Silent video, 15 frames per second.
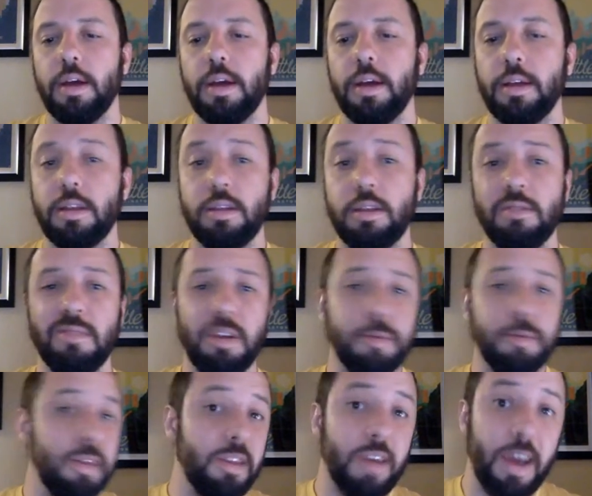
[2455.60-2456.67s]

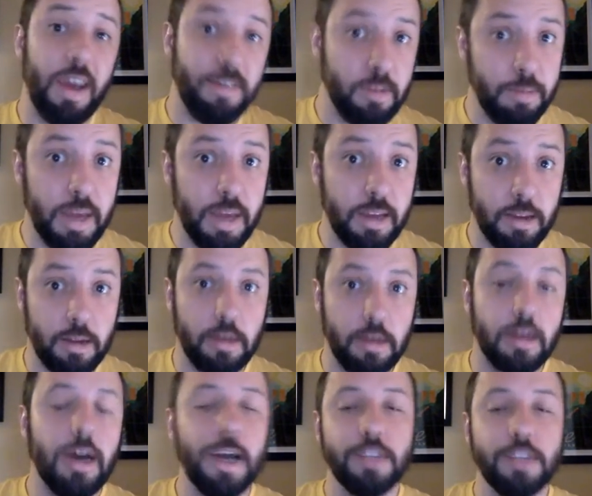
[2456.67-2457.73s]
you have to make it a
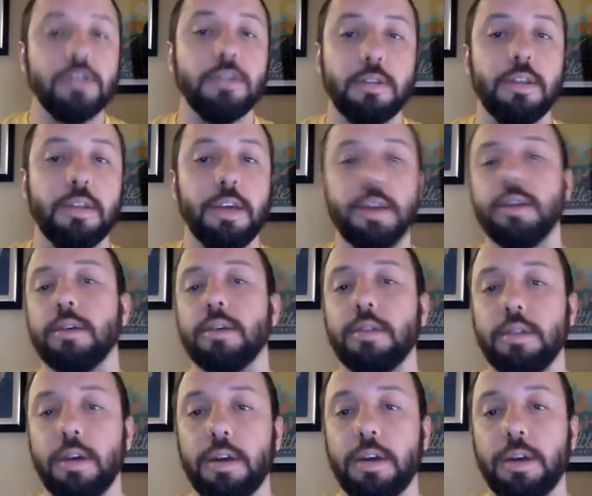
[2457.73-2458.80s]
conscious thing,
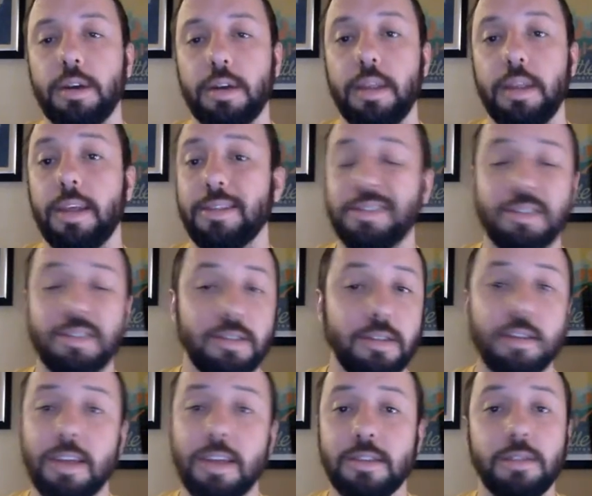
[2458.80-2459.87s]
and that's
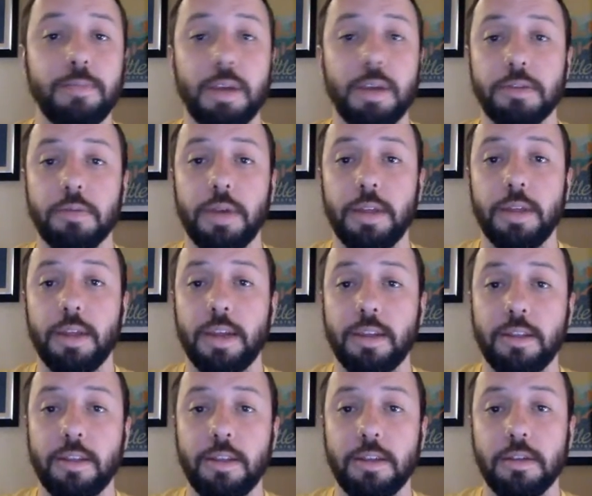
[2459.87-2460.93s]
the best way that I can
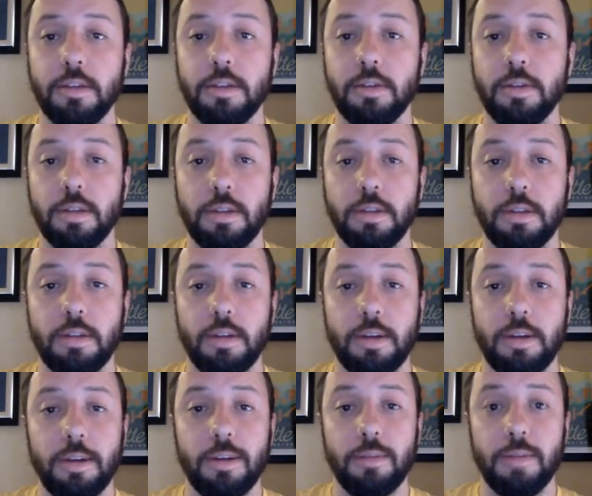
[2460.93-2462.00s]
think to do it.
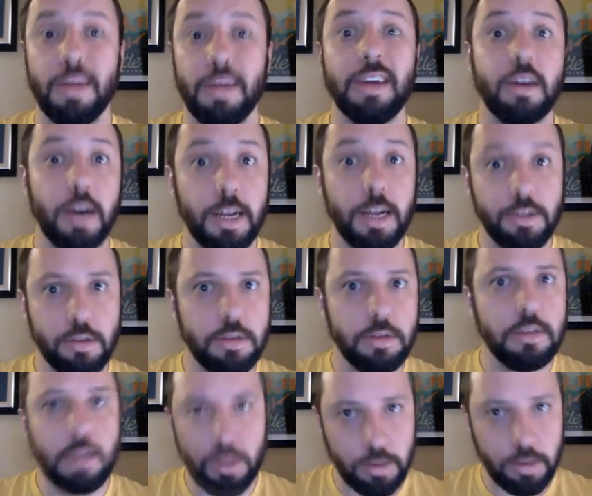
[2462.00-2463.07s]
Make it conscious
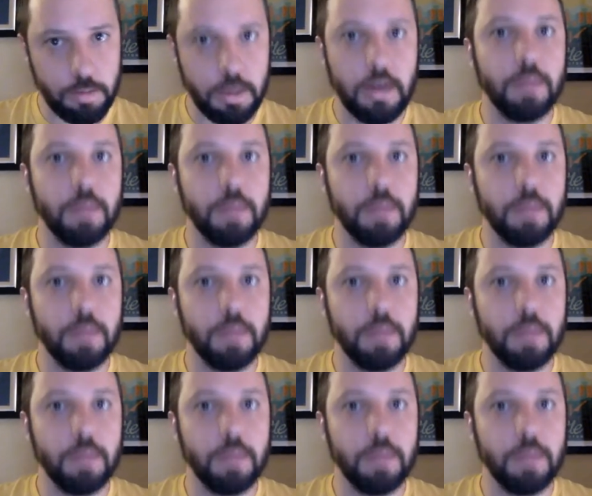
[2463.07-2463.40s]
until it becomes